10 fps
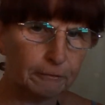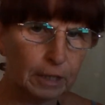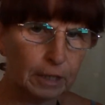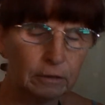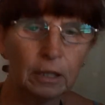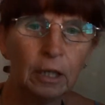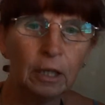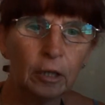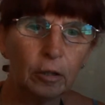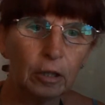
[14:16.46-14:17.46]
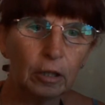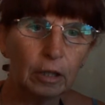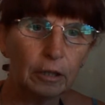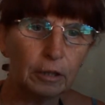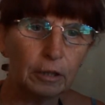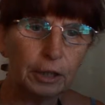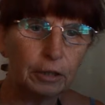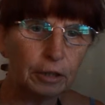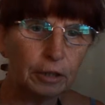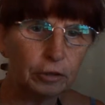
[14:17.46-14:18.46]
phone, or you
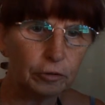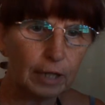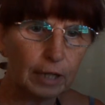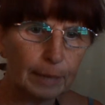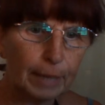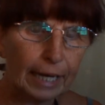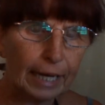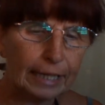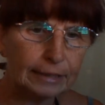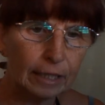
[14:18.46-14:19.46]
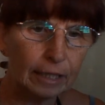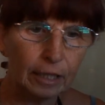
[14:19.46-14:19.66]
can use your iPad,